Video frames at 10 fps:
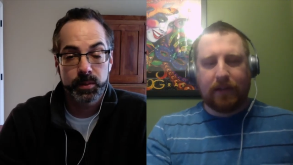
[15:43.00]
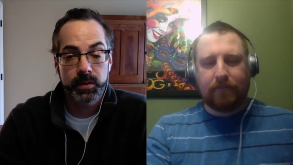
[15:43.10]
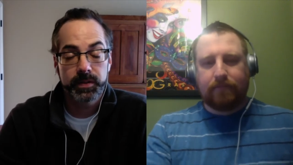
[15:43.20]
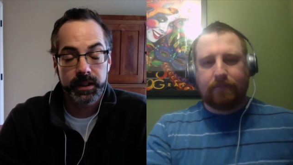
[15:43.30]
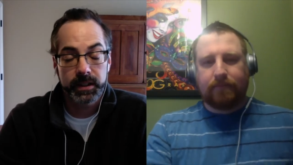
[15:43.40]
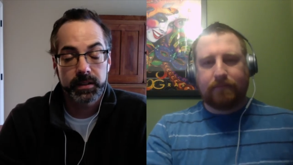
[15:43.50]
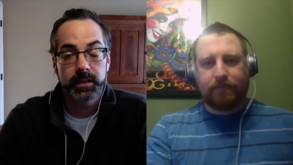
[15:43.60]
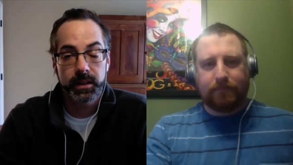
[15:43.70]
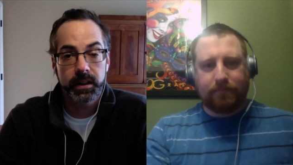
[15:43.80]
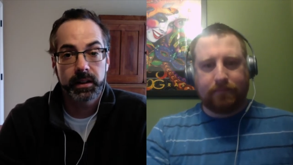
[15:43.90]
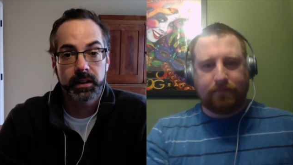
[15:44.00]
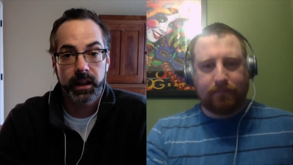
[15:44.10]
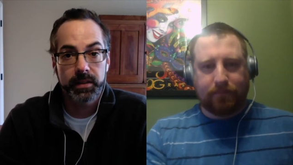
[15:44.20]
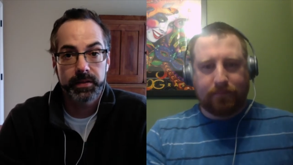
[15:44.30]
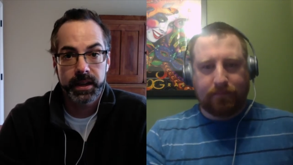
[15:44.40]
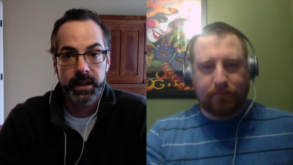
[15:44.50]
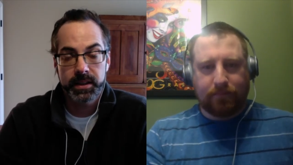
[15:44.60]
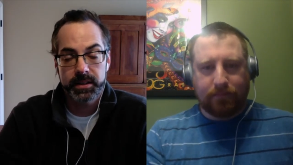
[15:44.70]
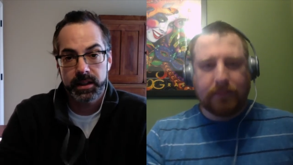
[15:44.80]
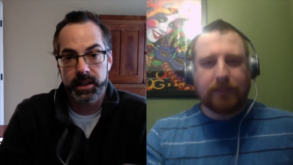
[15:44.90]
Speaker 1: will fund a, a, a, lot of things, at
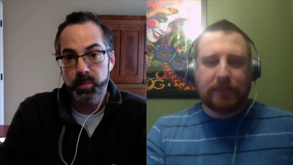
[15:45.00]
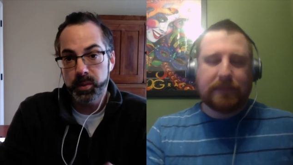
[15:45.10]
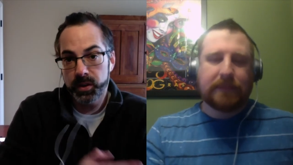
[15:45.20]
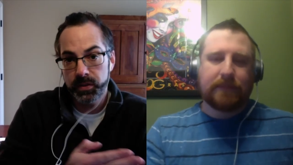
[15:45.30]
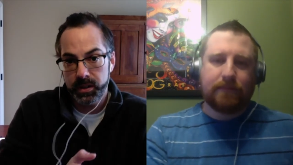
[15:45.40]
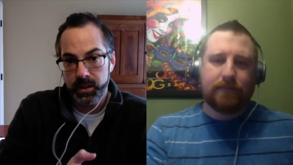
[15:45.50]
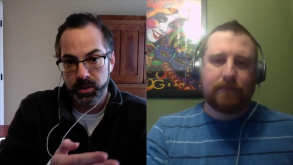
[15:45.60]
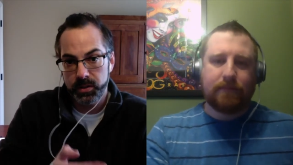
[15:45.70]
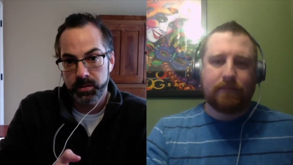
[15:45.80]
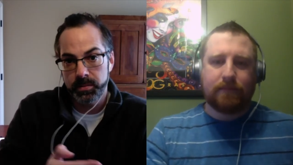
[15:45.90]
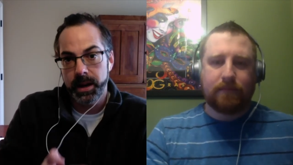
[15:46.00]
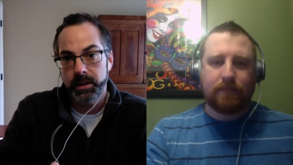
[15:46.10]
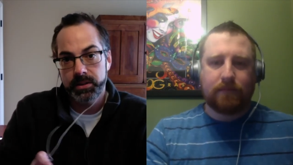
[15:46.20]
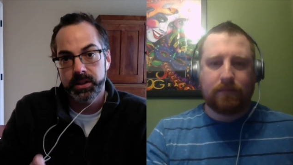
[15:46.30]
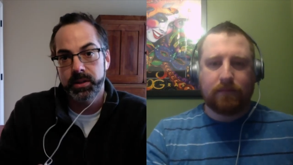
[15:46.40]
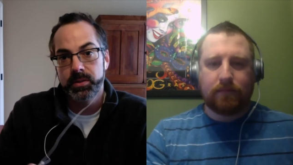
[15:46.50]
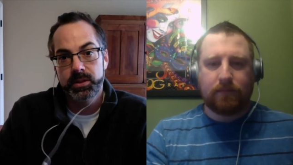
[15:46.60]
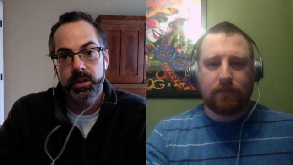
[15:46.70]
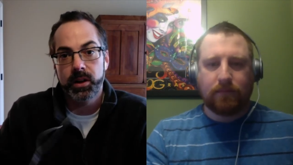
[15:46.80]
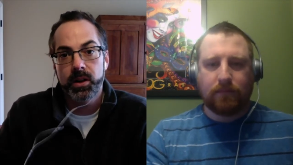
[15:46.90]
least moving certain milestones
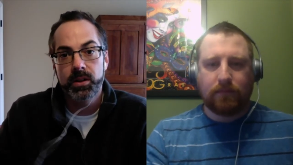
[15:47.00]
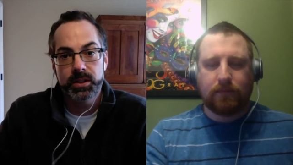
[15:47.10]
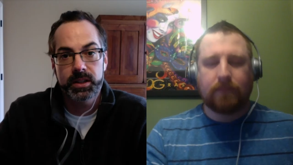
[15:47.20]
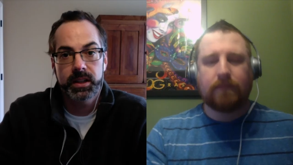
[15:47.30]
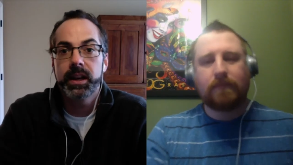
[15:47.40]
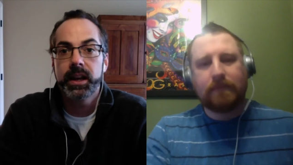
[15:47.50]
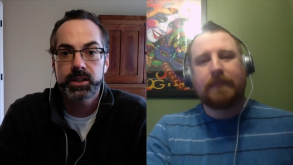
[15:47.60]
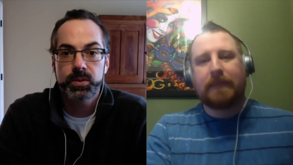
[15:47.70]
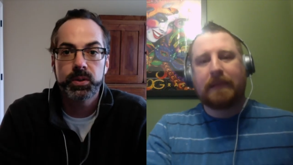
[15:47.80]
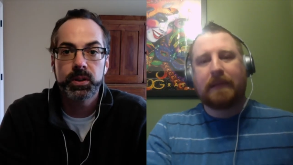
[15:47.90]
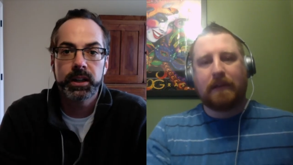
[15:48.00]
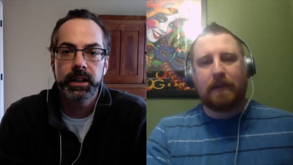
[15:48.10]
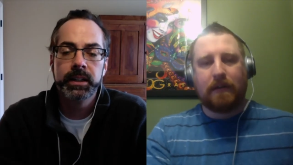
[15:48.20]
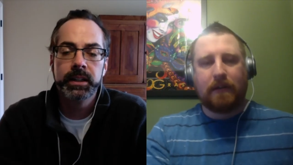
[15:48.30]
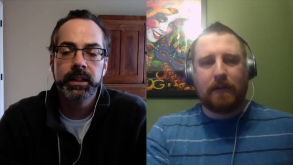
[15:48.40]
along to the next one.